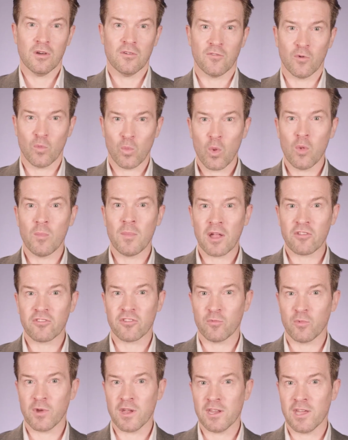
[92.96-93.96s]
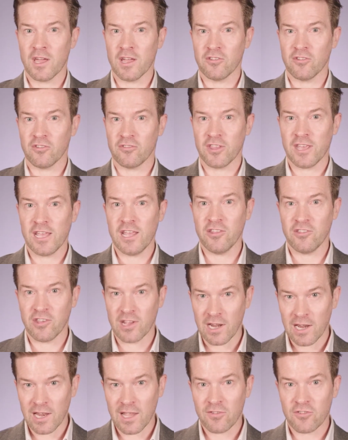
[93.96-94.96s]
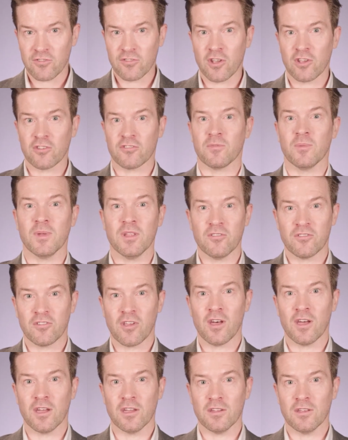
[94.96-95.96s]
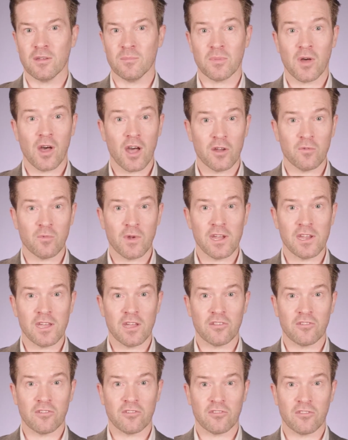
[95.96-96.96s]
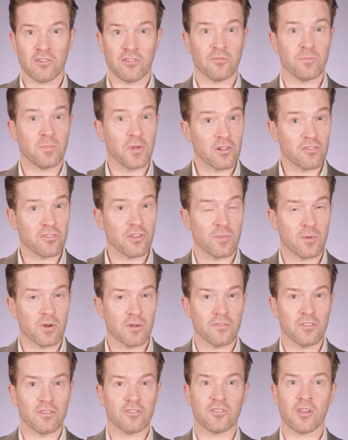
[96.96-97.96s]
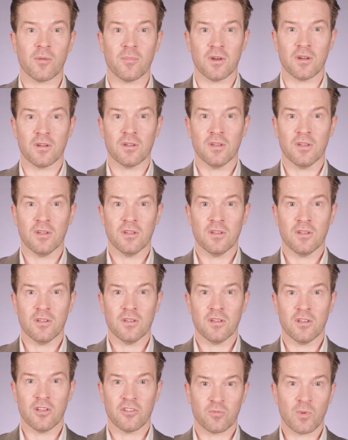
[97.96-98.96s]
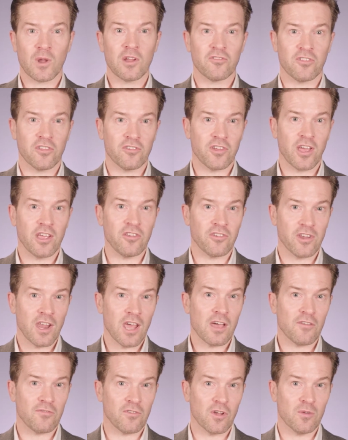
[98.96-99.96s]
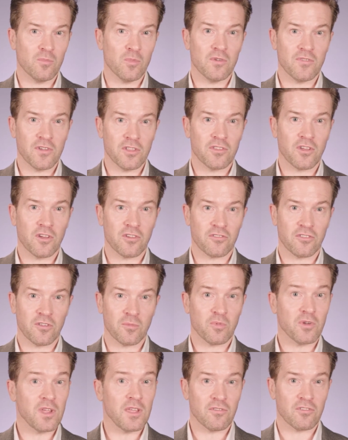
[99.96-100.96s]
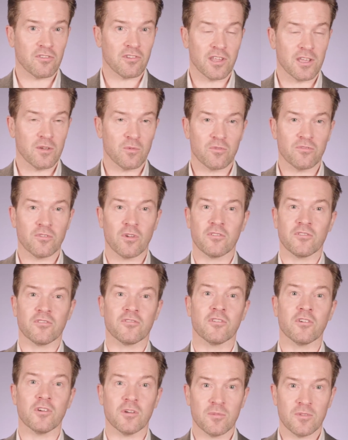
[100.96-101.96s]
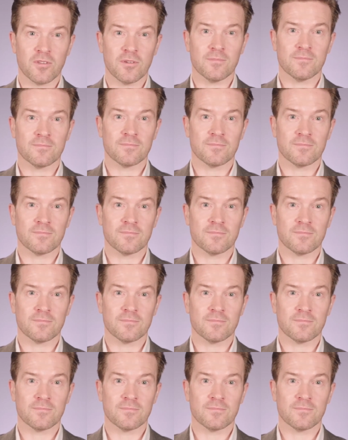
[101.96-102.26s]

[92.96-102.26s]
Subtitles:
For wall-mounted radiators, the heating lifts dust from inside and behind radiators that has built up over the summer, as well as the change in airflow moving dust that previously was not disturbed.